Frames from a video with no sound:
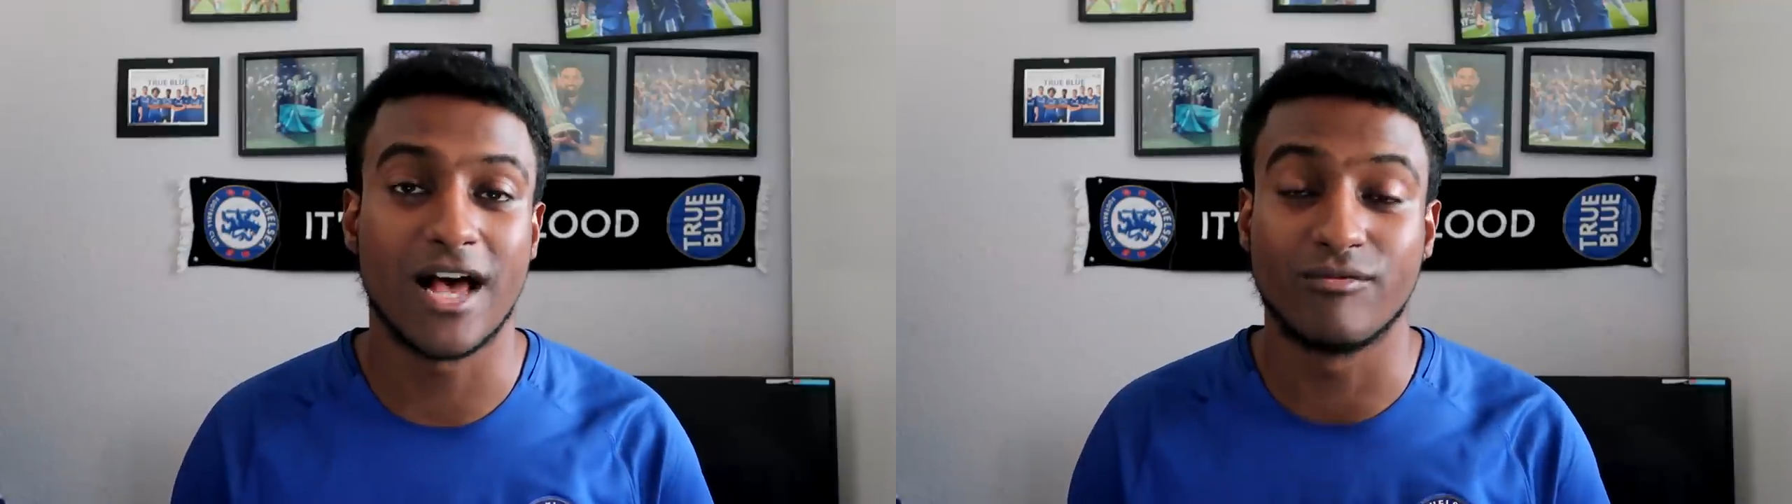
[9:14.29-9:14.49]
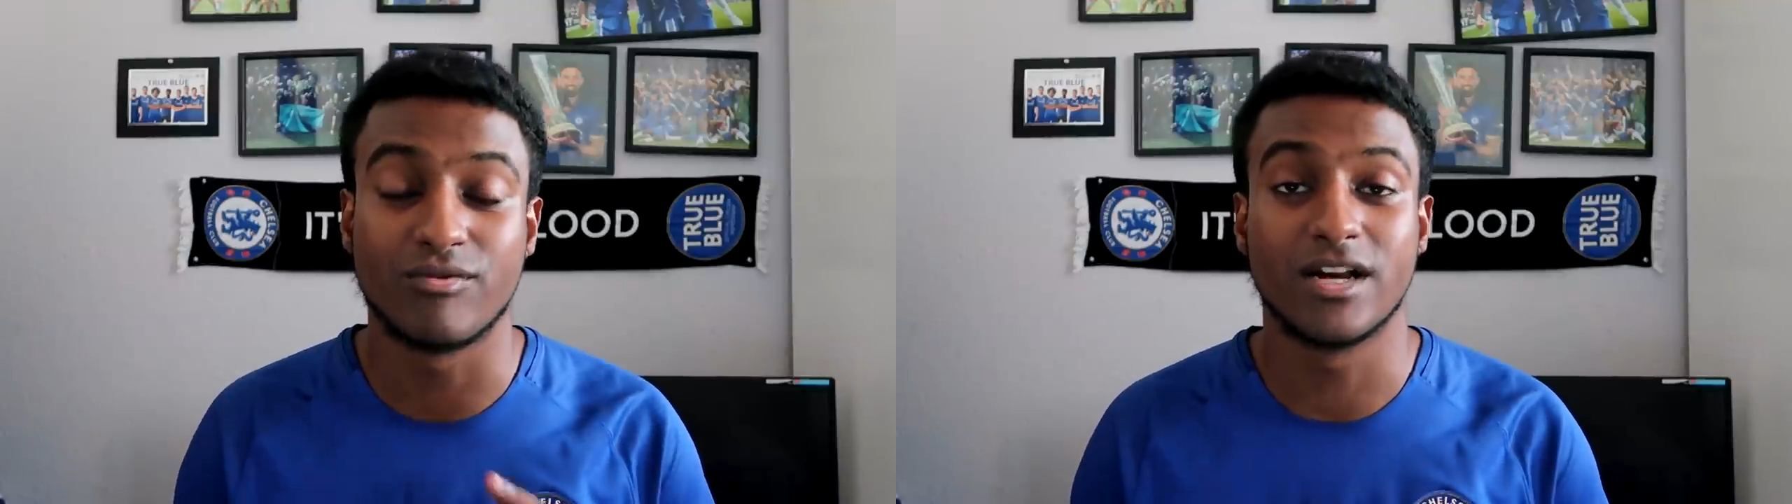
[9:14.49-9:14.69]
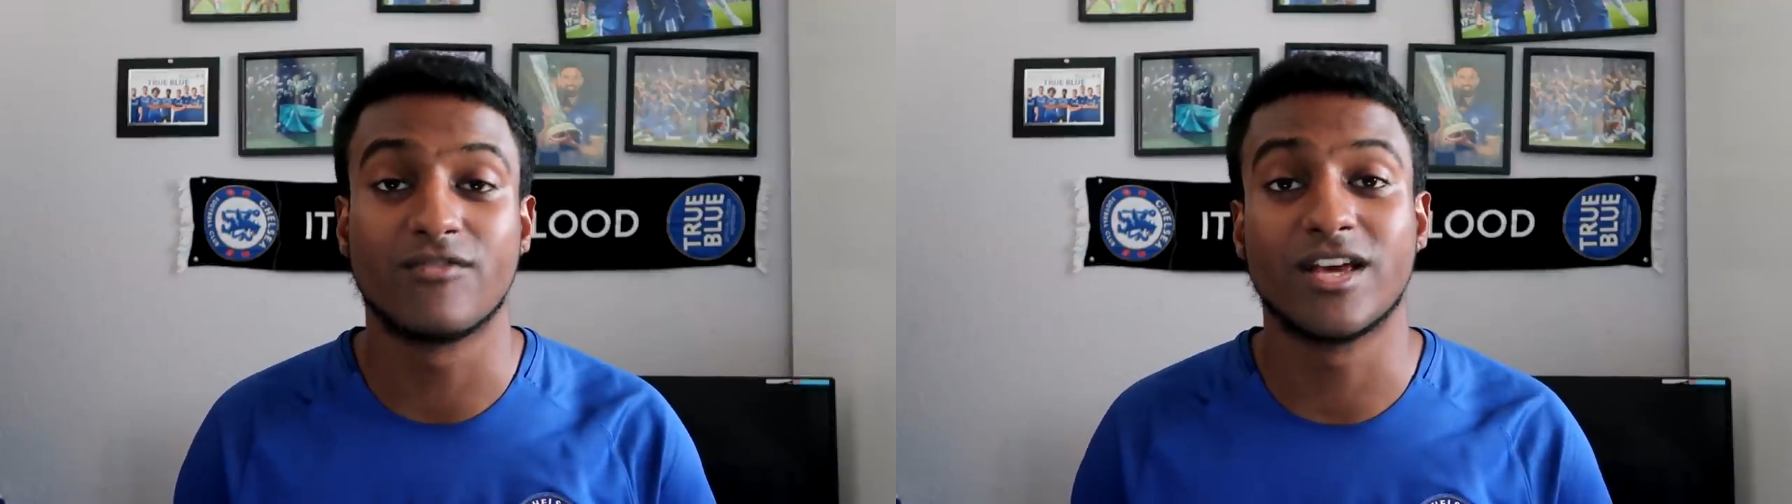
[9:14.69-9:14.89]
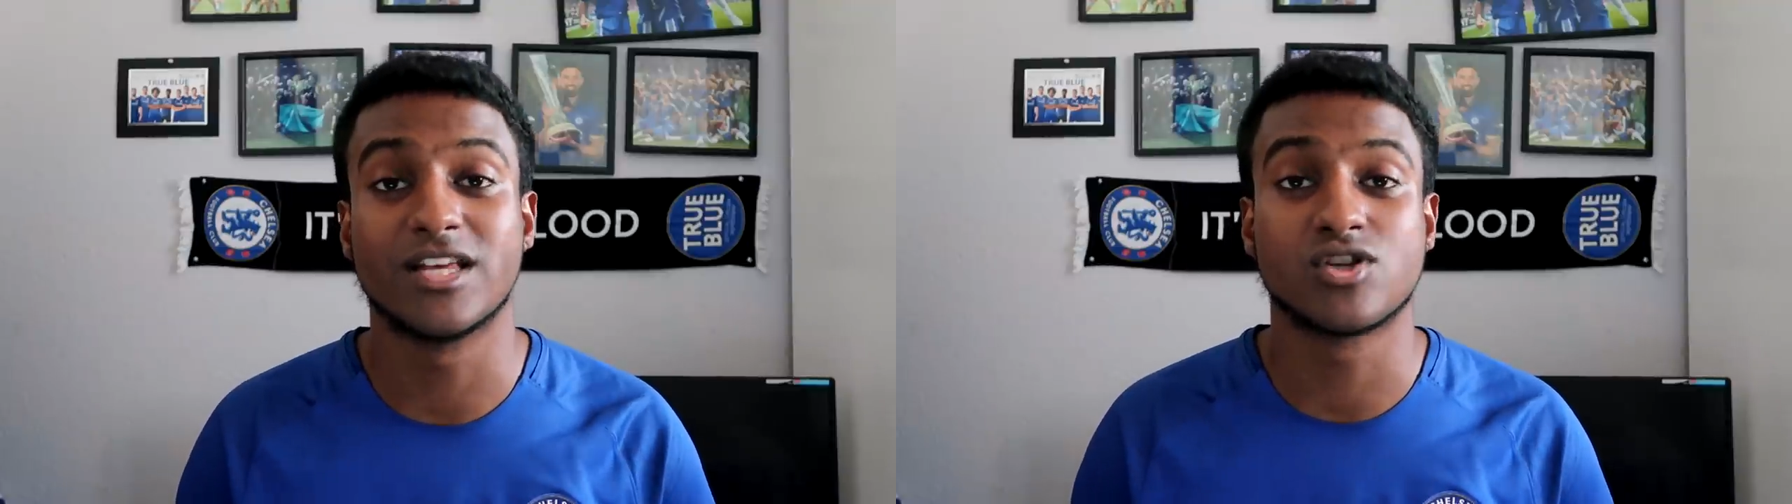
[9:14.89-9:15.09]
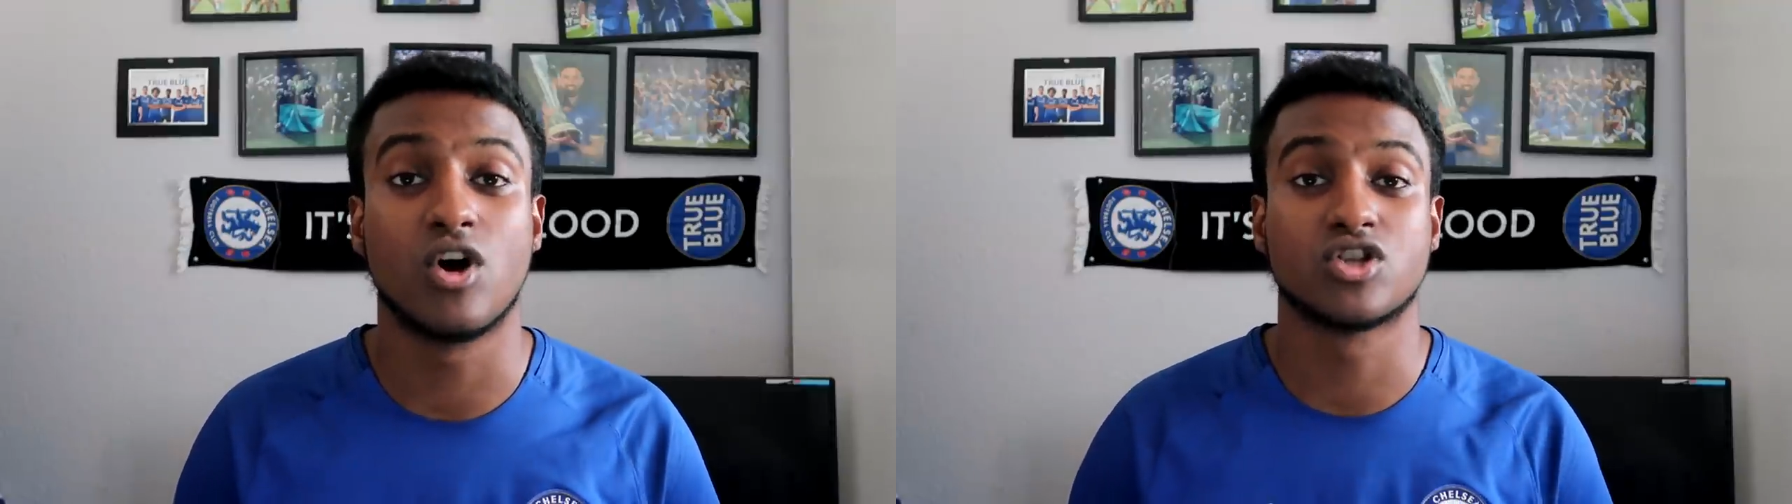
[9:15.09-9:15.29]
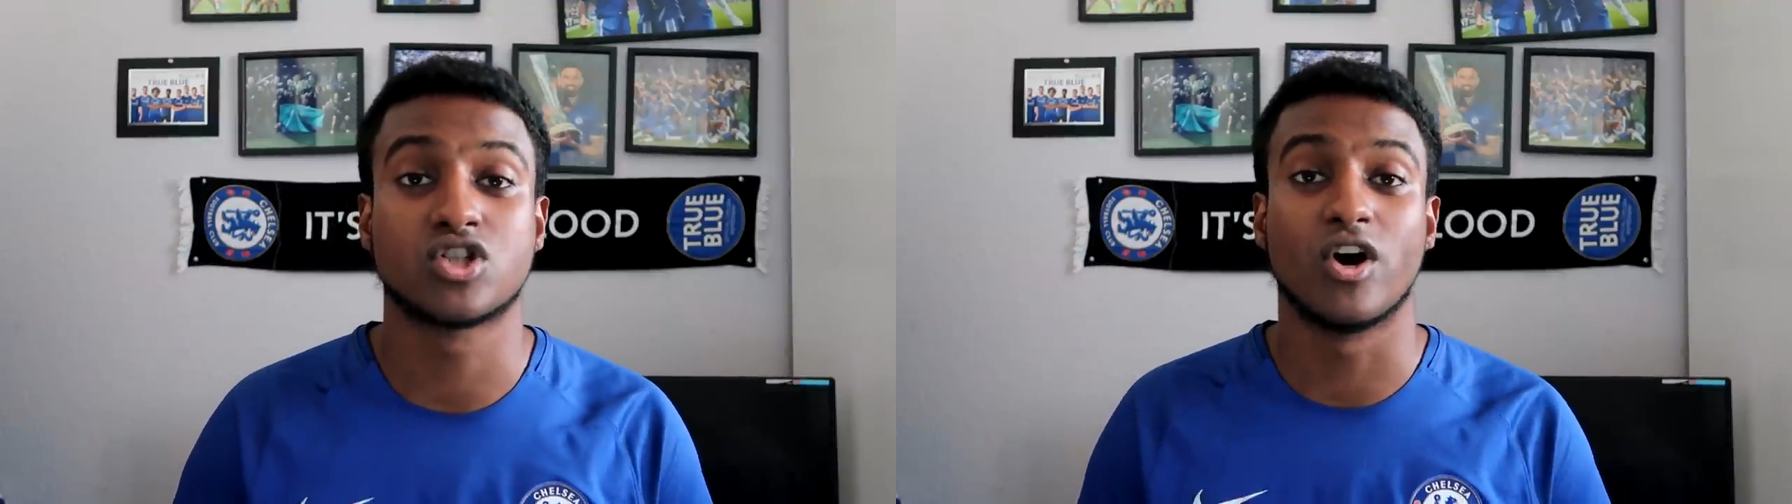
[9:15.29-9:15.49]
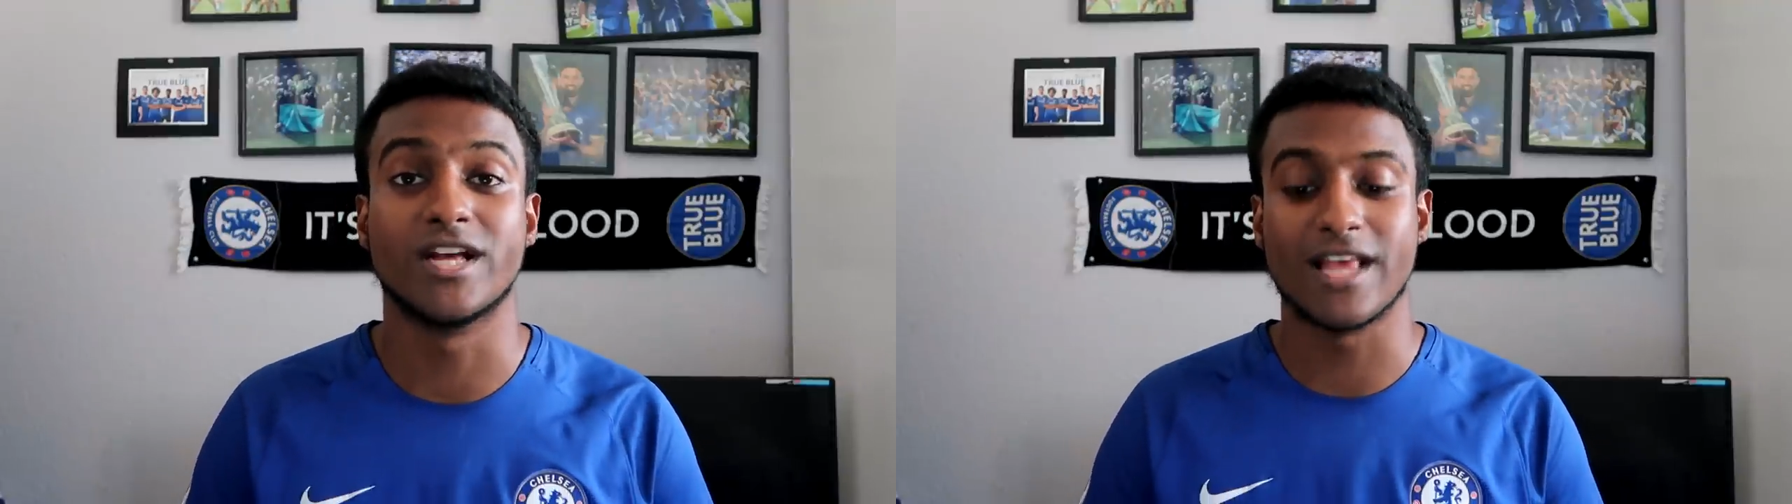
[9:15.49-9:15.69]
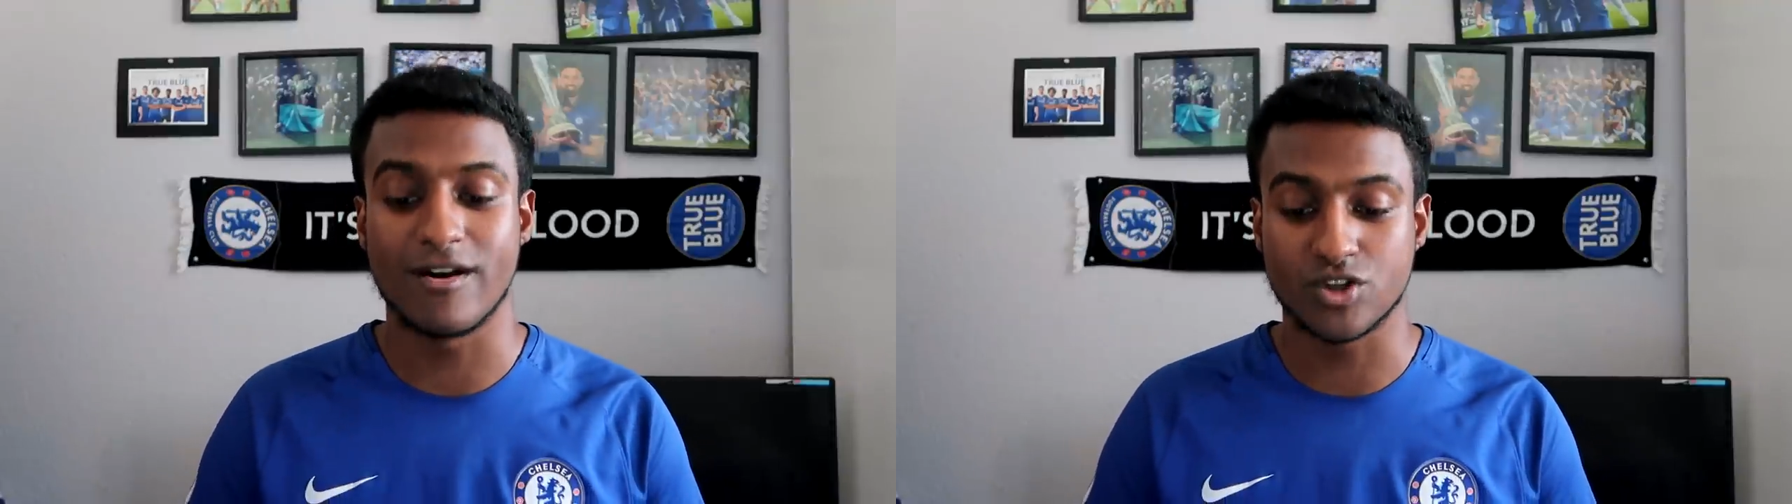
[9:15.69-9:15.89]
I really think he's got a slot
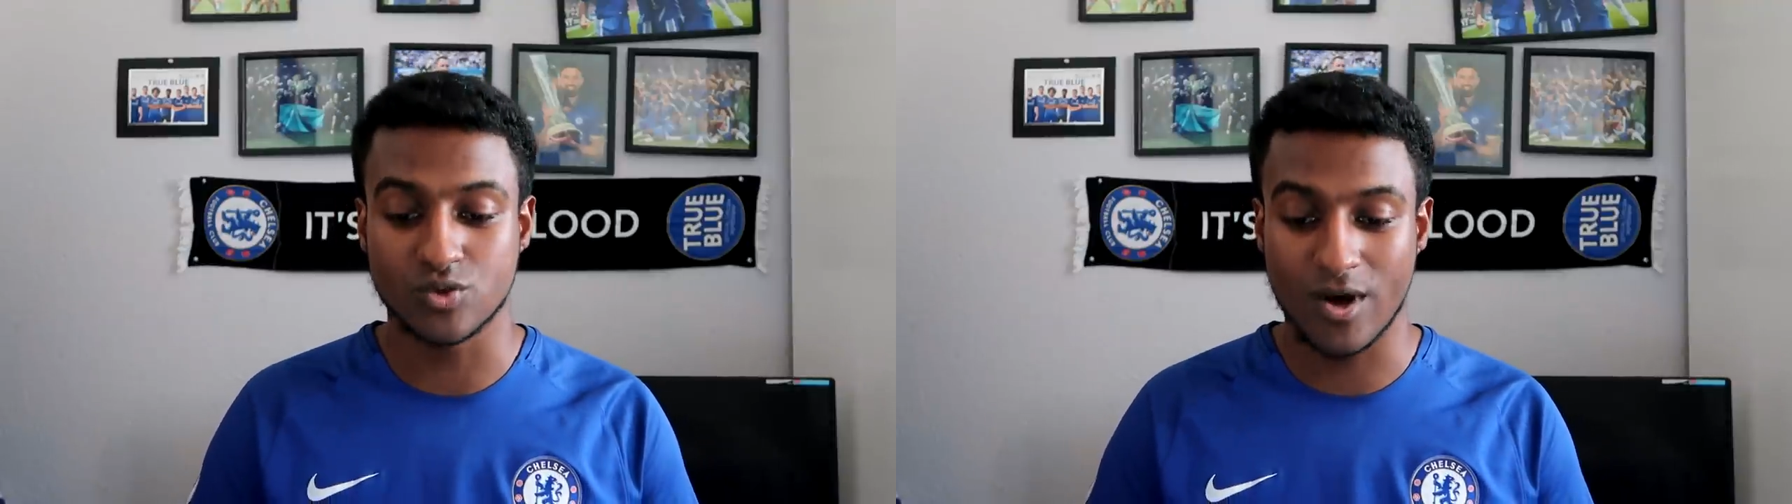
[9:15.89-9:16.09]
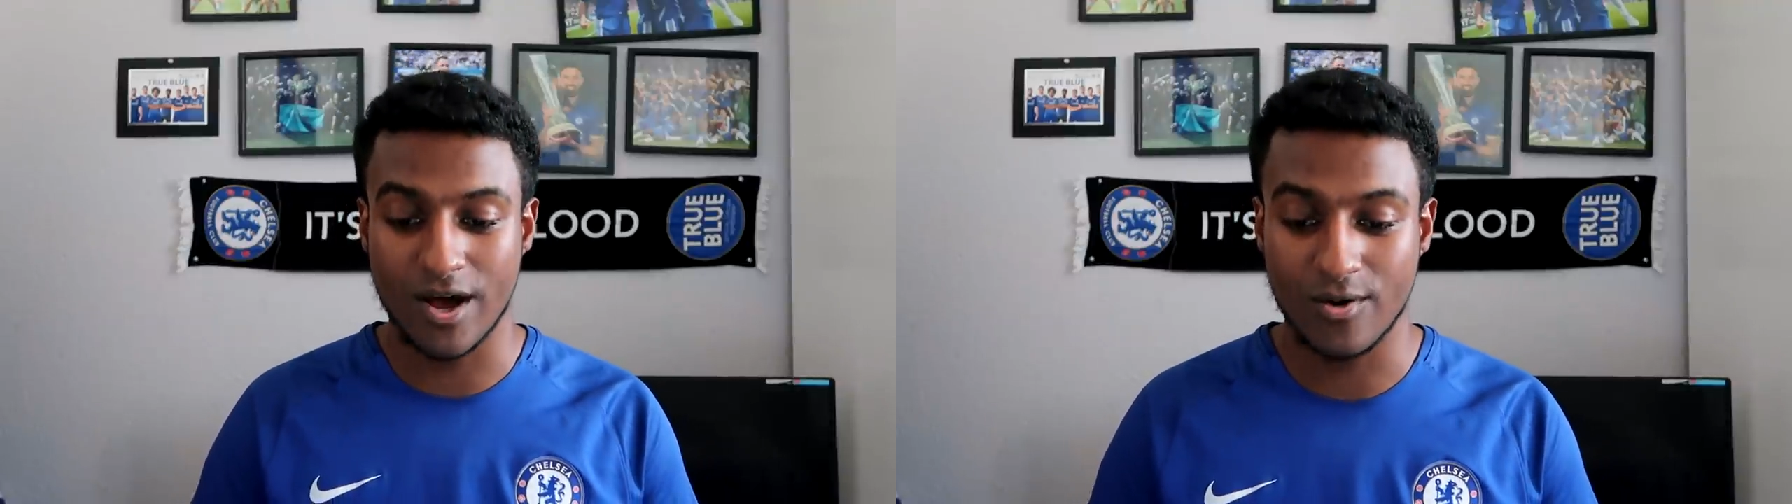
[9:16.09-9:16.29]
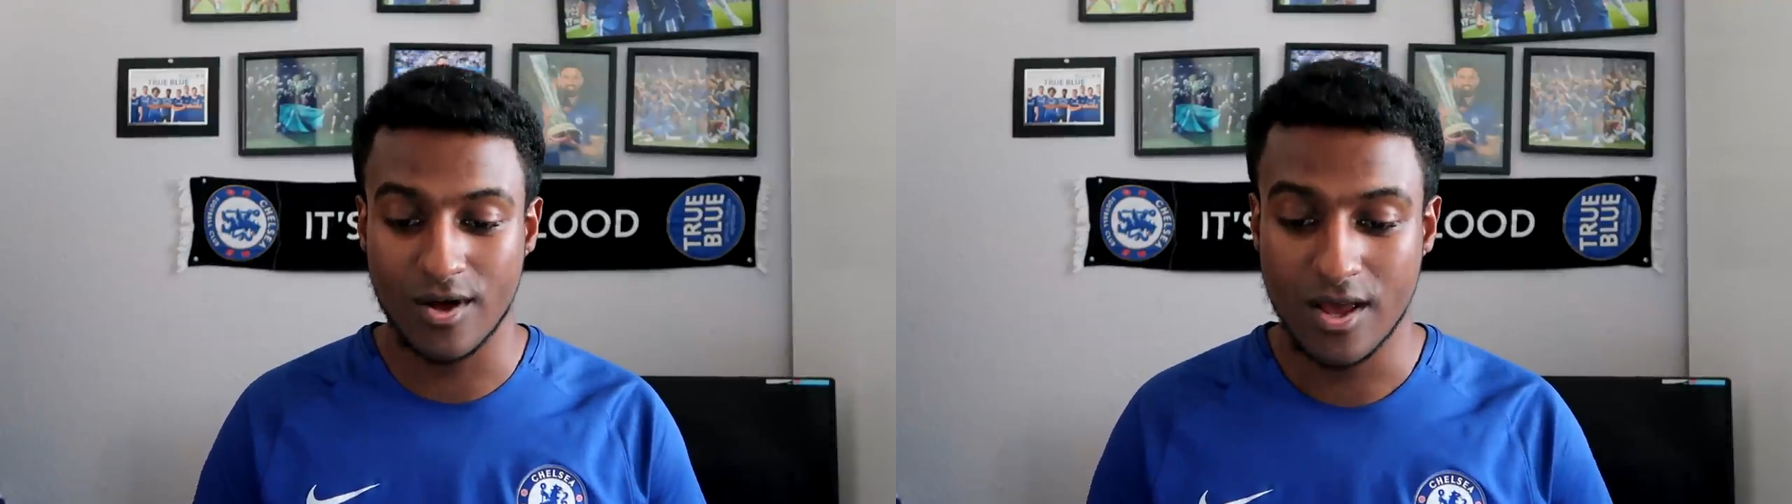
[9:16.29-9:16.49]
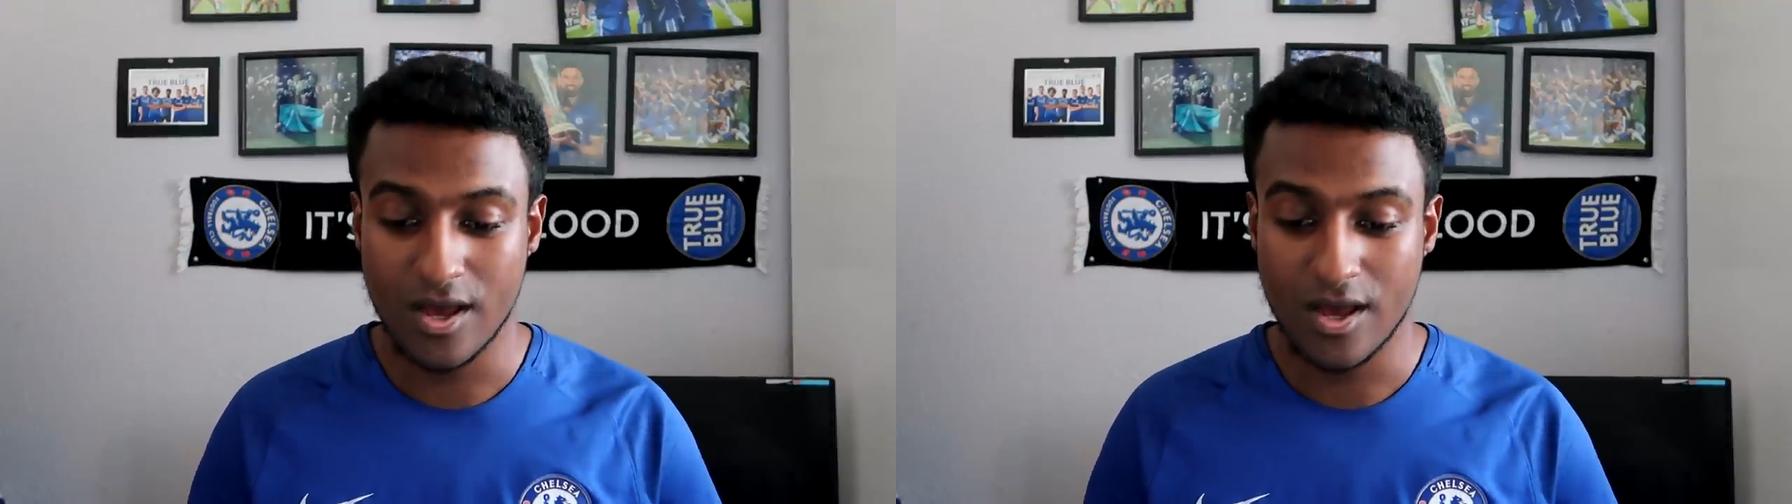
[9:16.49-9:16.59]
in there as well.